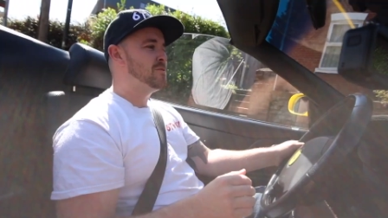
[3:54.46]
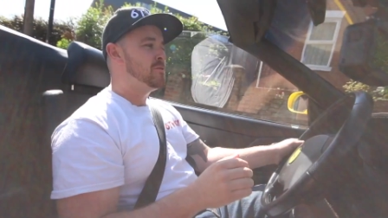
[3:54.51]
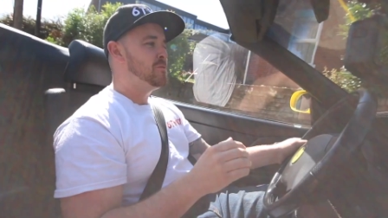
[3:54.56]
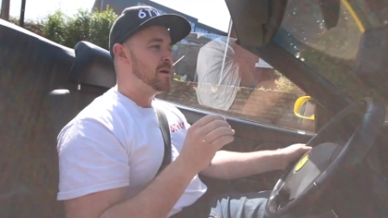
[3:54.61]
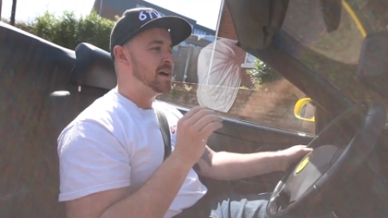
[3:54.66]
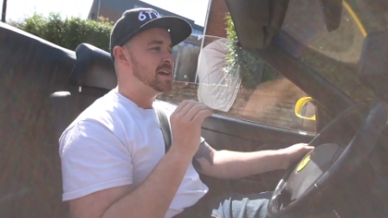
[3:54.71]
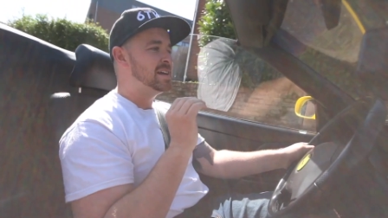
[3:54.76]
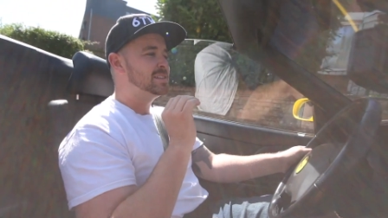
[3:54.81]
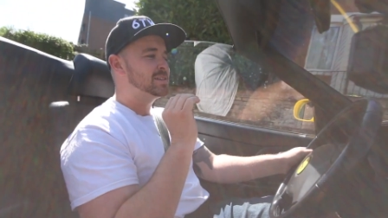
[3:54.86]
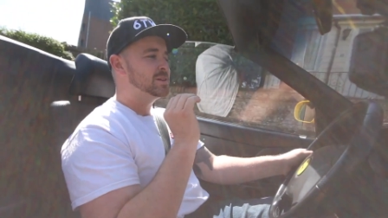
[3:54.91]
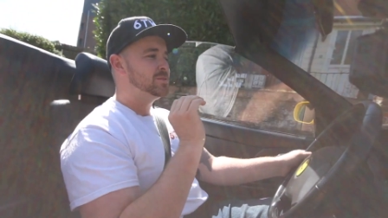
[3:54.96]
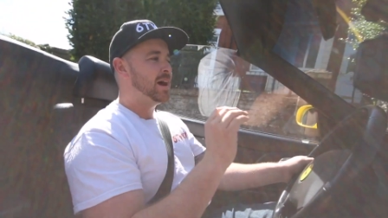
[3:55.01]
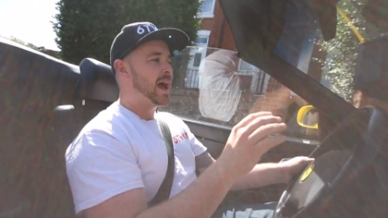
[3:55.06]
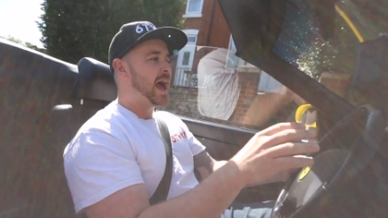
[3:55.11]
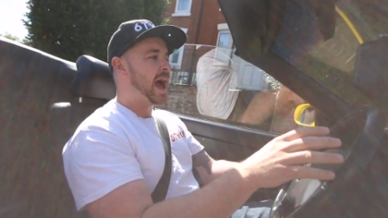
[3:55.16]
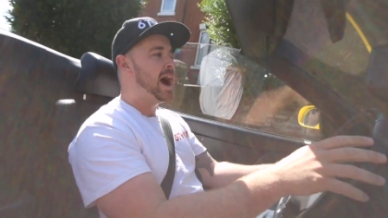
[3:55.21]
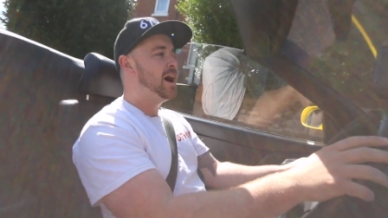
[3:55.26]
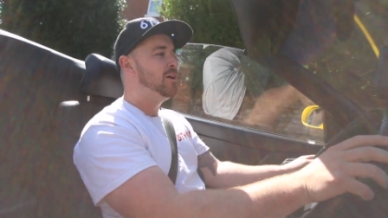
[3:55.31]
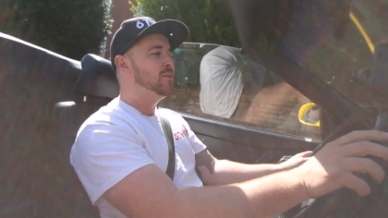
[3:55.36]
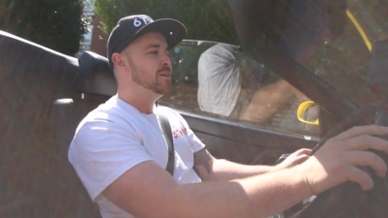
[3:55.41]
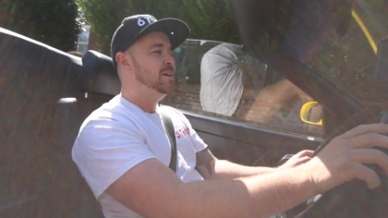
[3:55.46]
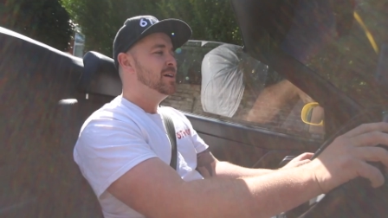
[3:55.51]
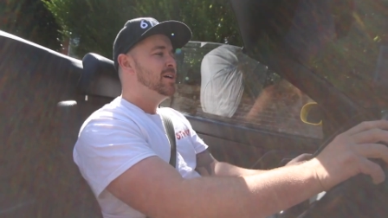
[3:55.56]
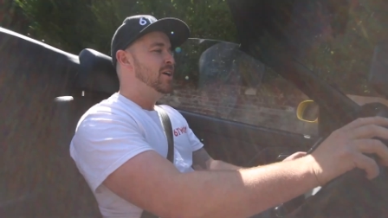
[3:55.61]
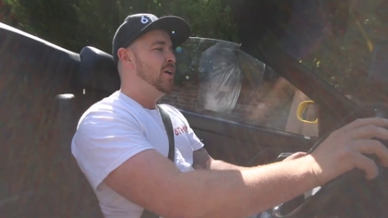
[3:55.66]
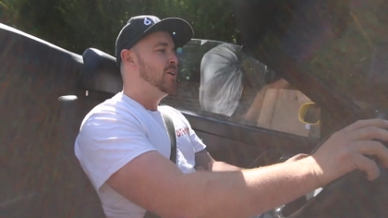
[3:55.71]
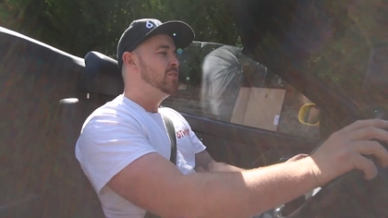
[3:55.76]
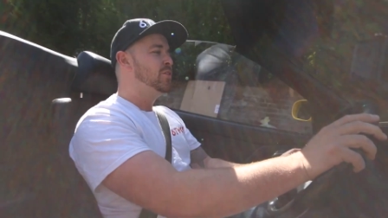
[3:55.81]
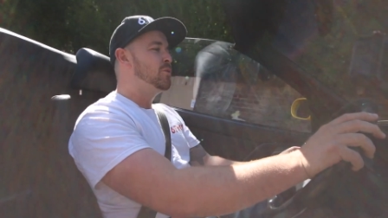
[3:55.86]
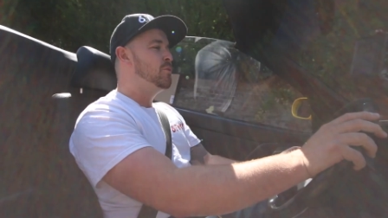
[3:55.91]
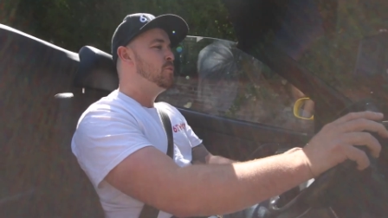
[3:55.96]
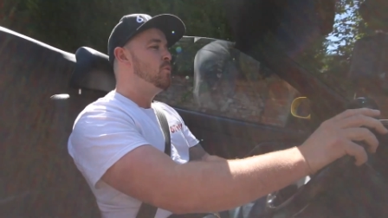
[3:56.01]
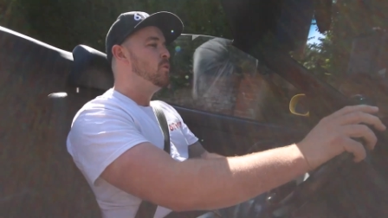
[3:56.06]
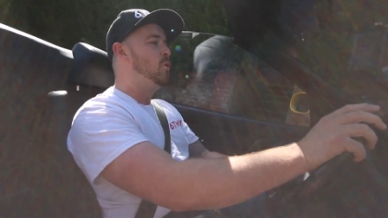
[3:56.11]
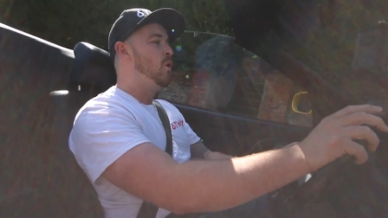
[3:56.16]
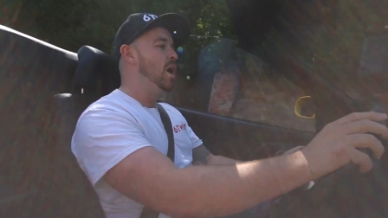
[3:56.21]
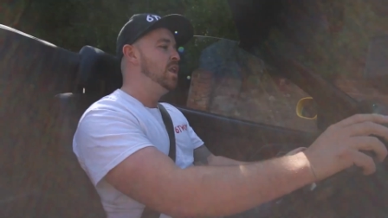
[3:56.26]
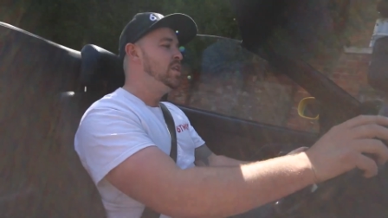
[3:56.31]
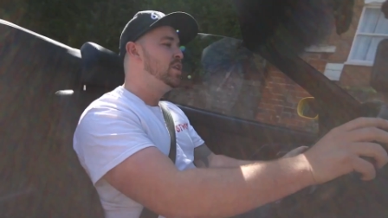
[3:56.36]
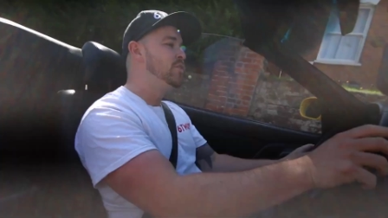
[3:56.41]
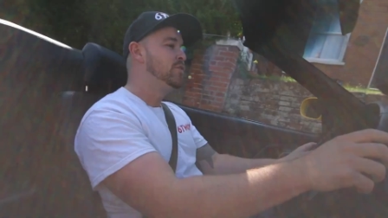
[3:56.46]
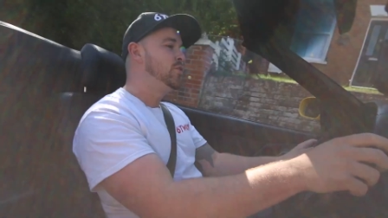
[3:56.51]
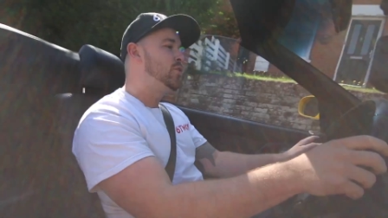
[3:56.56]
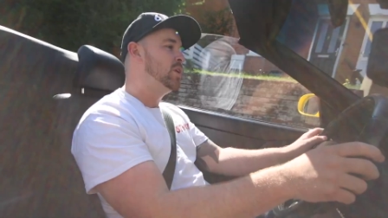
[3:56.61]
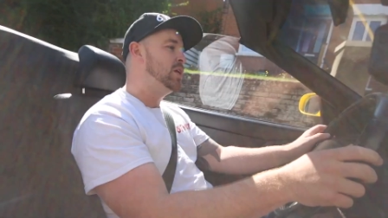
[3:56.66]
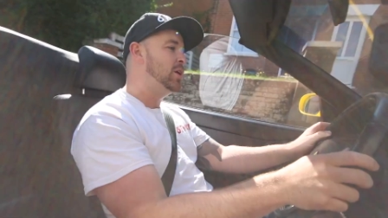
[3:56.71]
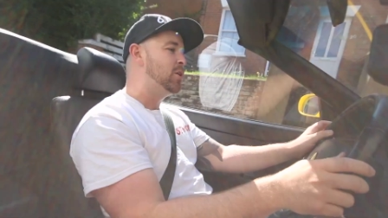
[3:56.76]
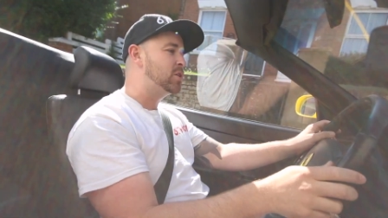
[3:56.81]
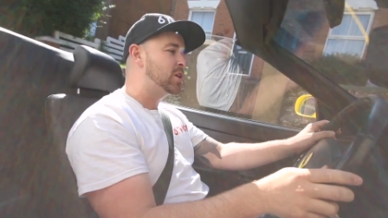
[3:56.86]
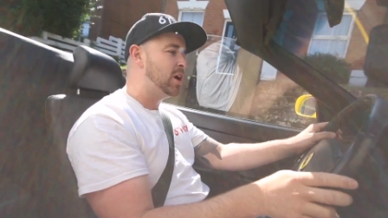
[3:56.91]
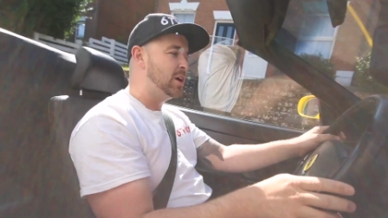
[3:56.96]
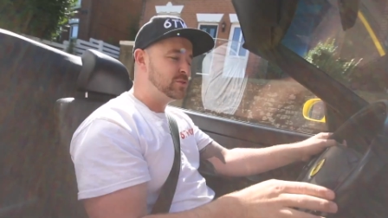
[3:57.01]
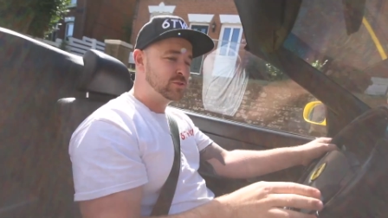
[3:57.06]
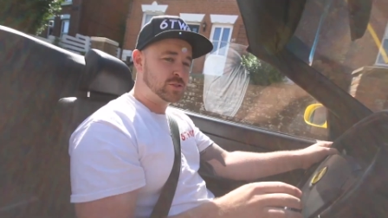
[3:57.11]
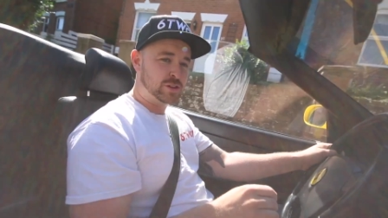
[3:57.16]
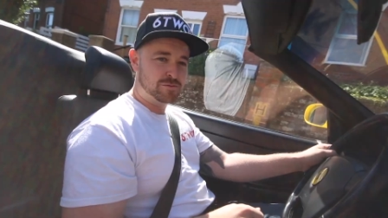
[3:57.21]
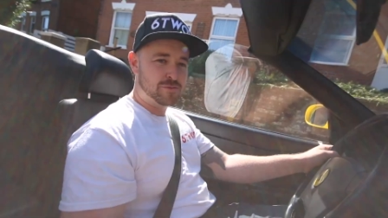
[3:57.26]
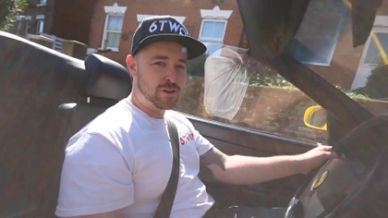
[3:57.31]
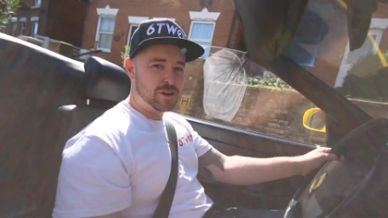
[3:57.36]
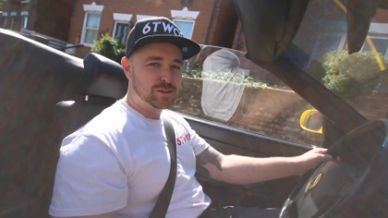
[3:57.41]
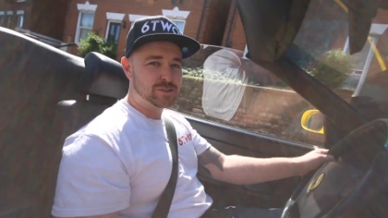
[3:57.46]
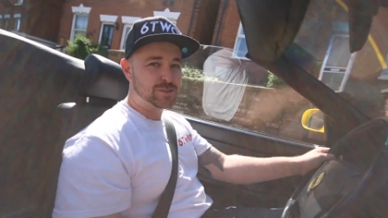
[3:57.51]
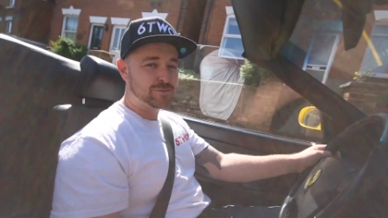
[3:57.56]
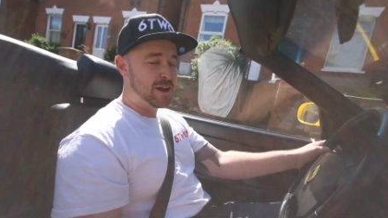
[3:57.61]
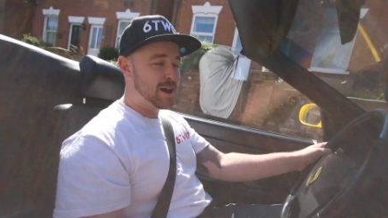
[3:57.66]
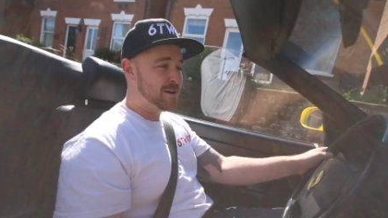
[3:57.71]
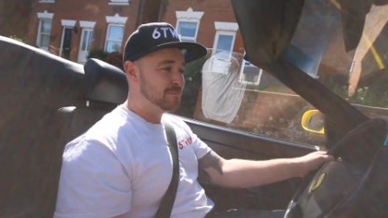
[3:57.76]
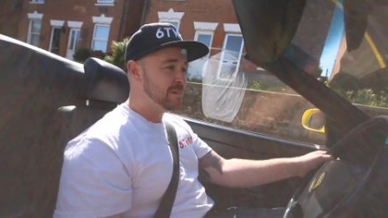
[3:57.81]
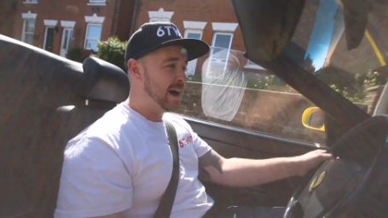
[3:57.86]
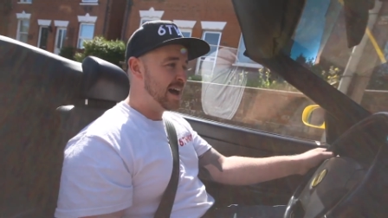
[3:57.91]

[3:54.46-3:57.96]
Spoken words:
will wait until we're out on the wonderful little country roads around